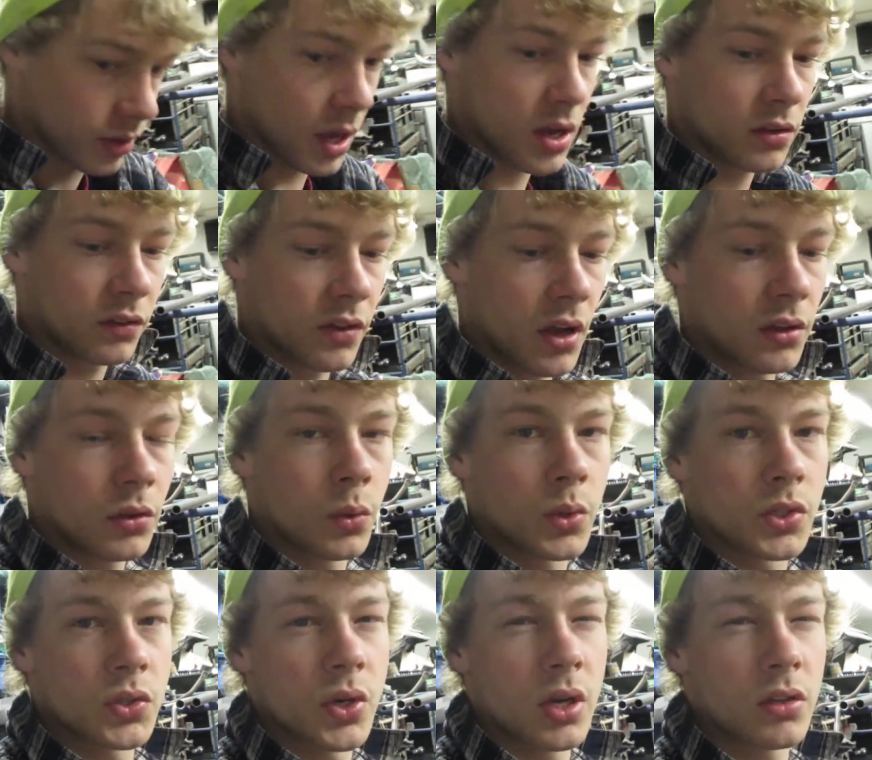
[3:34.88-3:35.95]
They said to
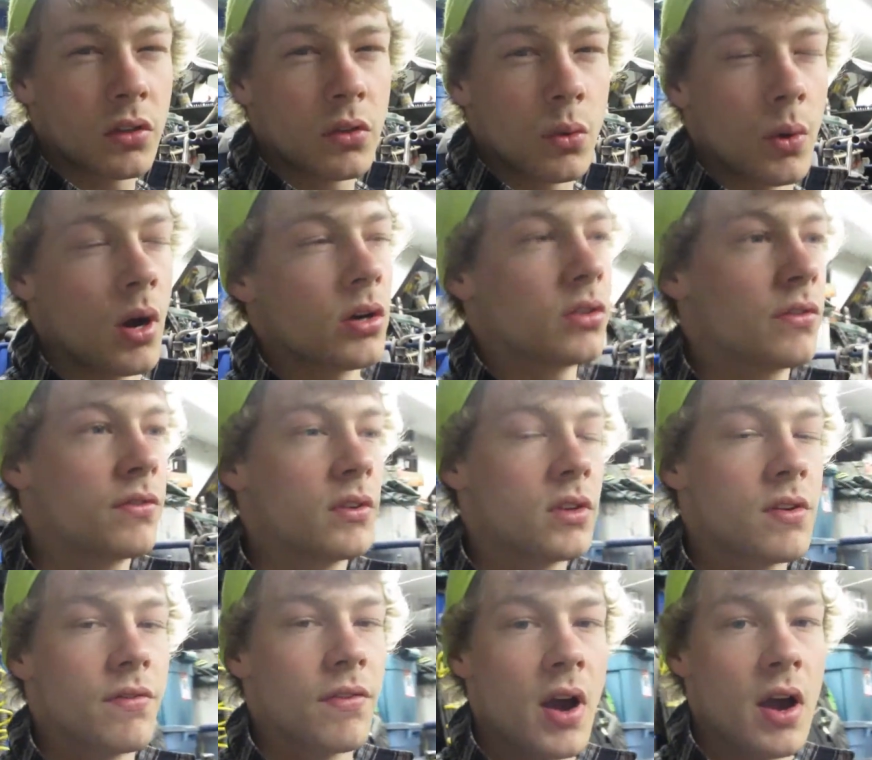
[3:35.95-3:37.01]
restrict it to
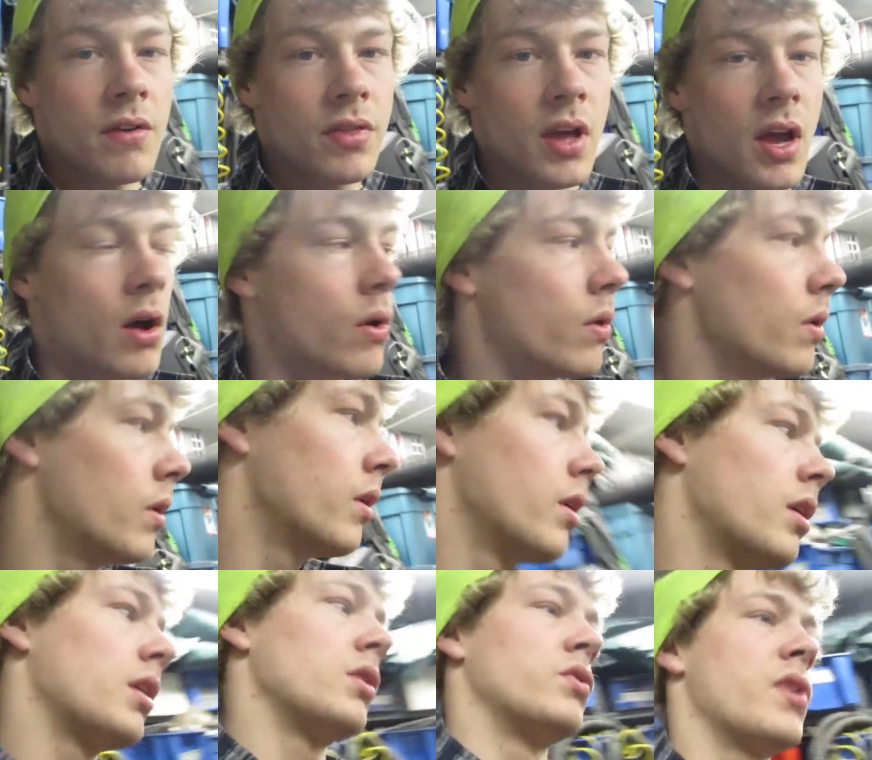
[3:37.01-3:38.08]
155 thou.
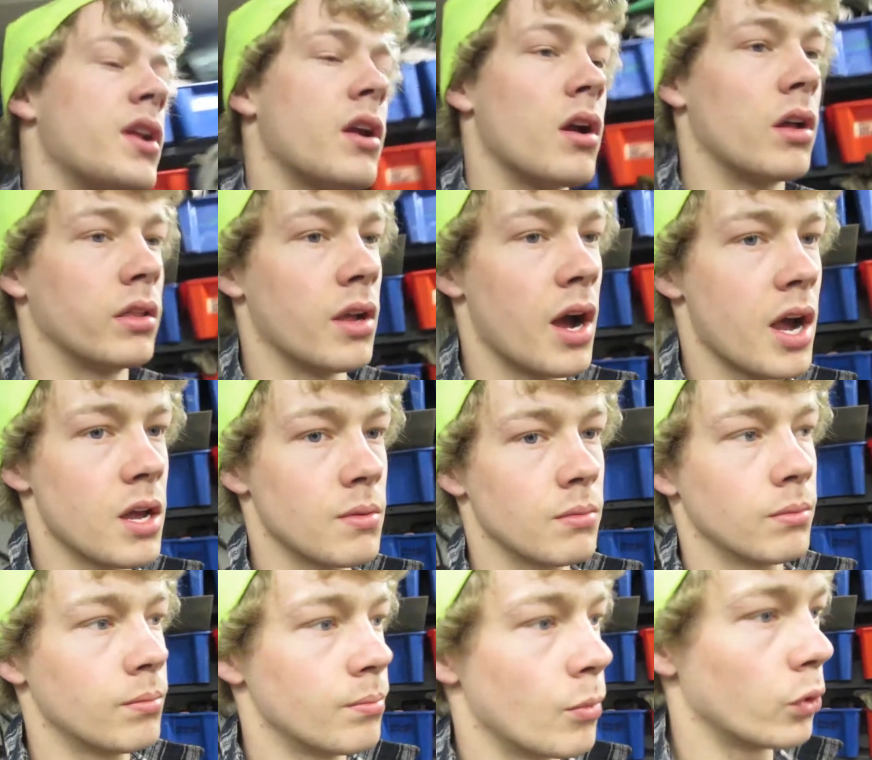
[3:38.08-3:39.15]
I was reading
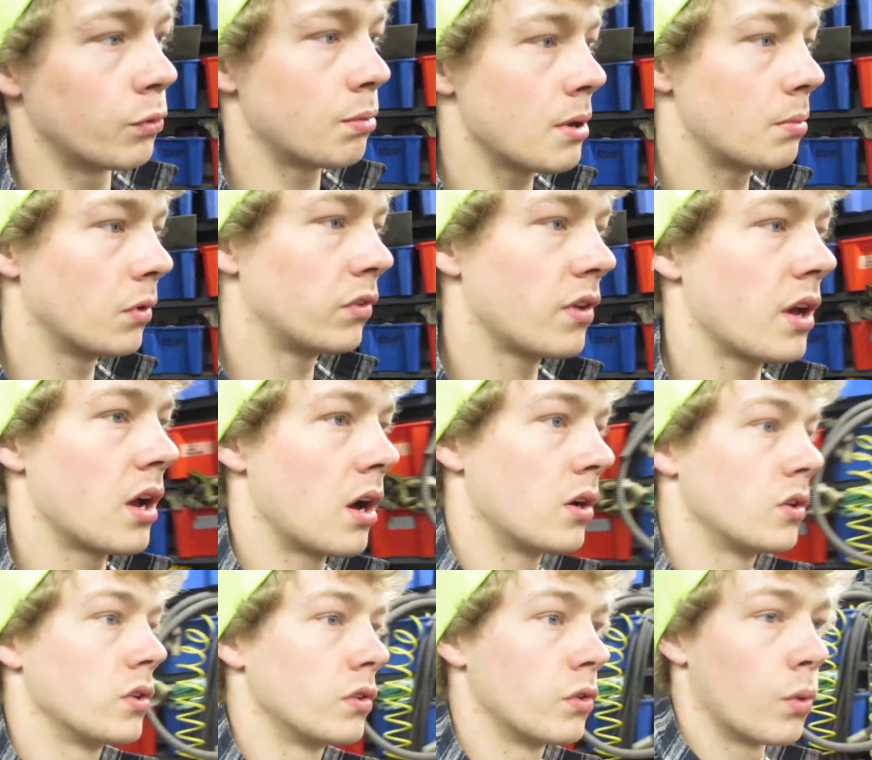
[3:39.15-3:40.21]
online, most people say
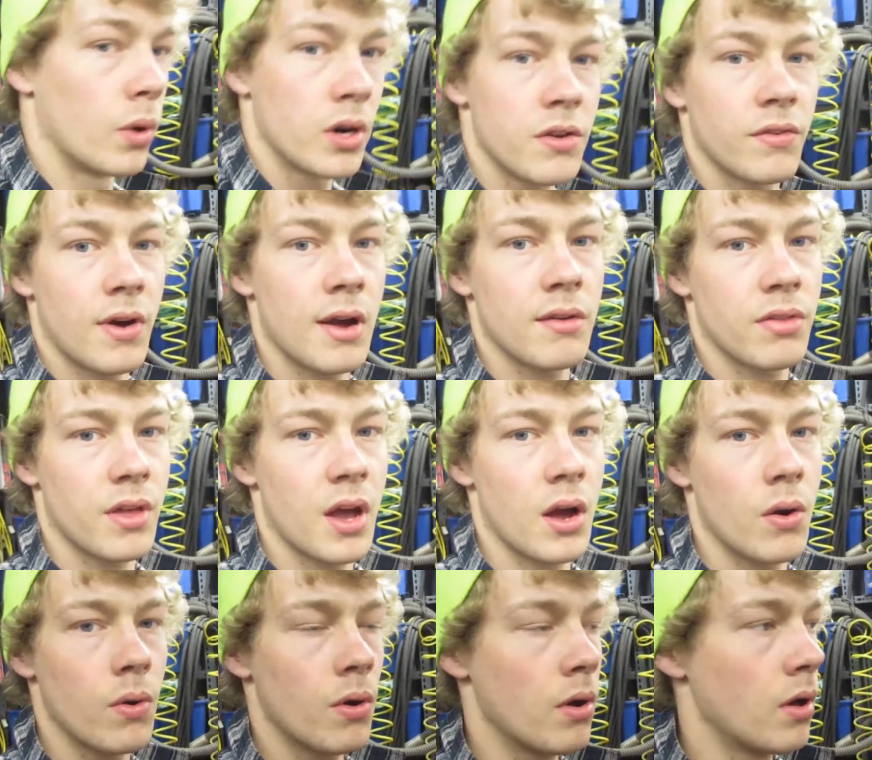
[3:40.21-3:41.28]
125
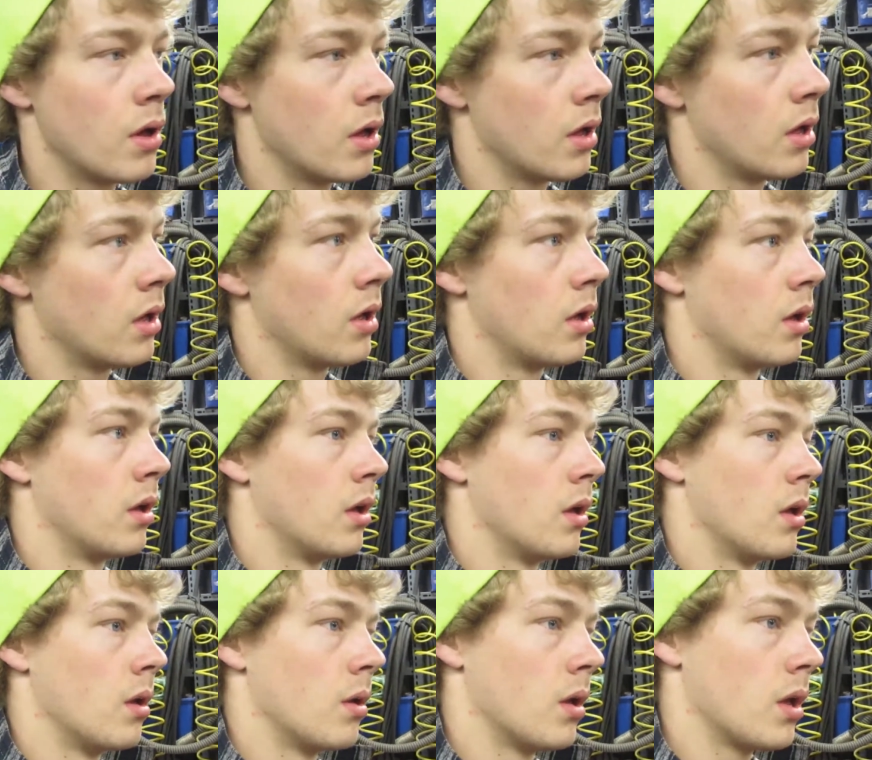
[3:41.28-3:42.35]
thou.
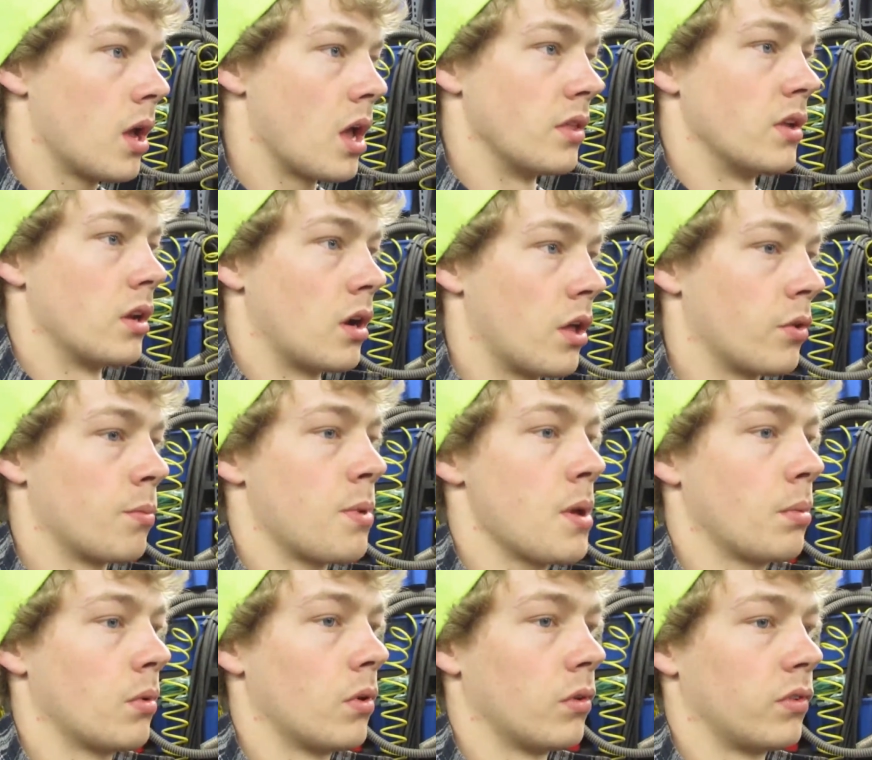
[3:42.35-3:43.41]
And then other
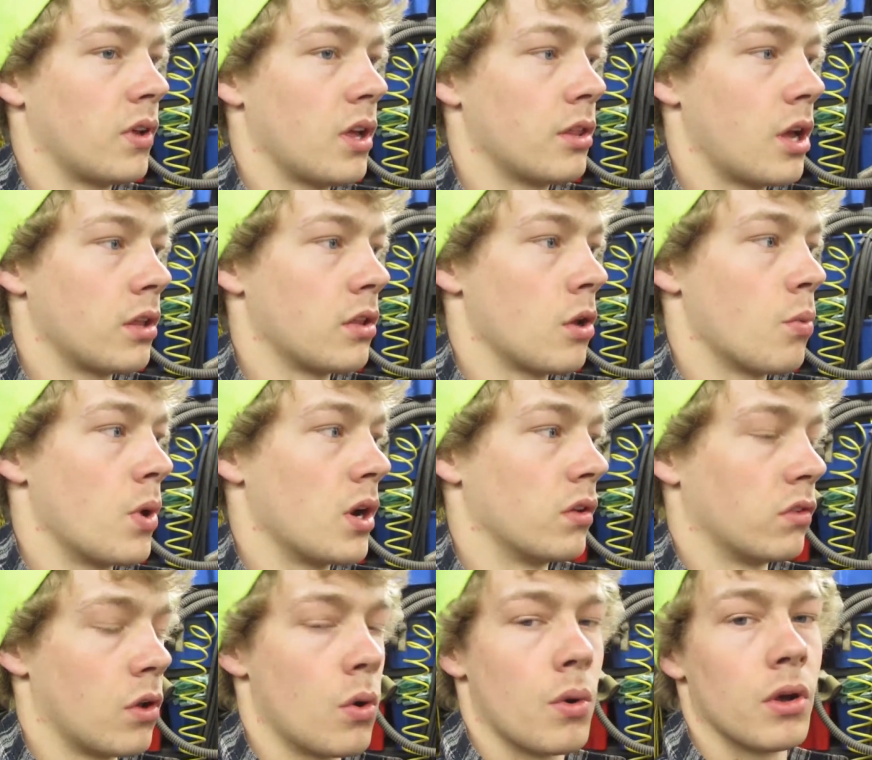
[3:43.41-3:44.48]
people have said that they went
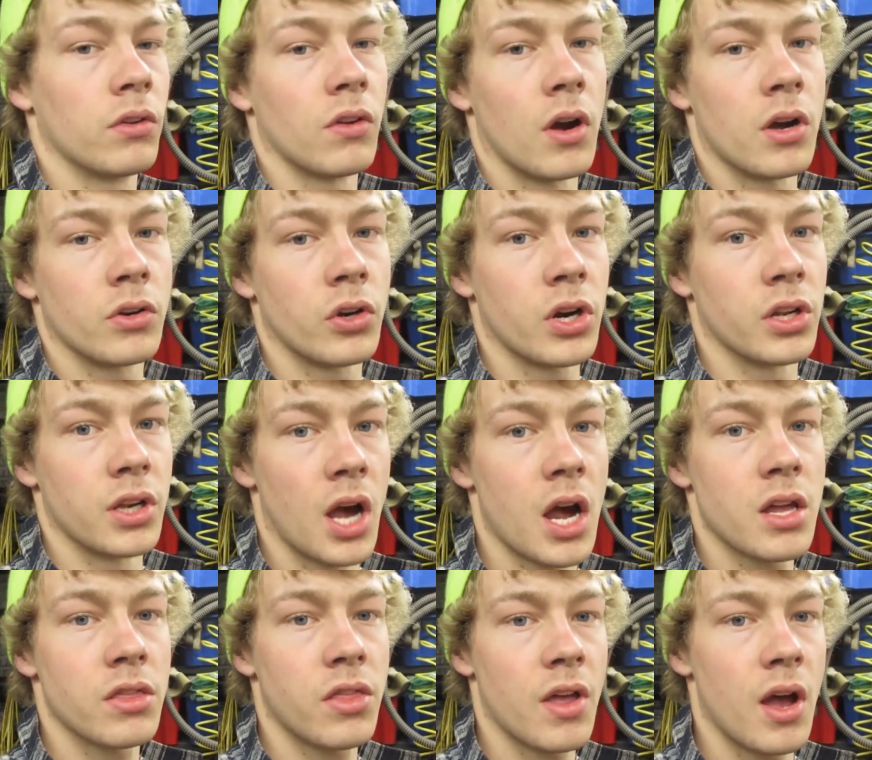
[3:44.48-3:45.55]
as low as
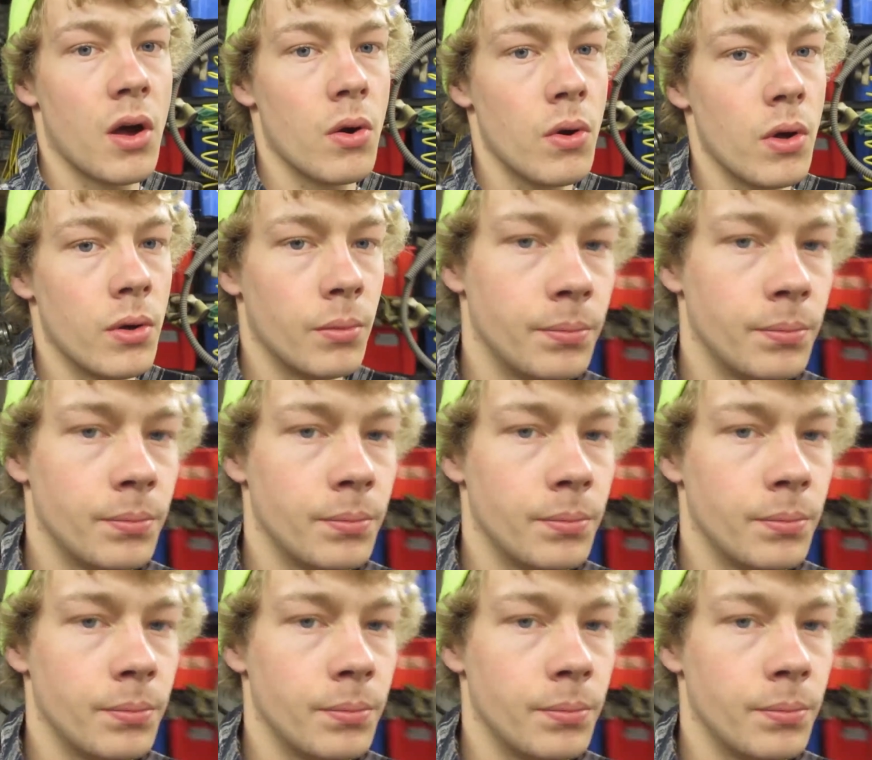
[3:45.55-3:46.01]
109 thou.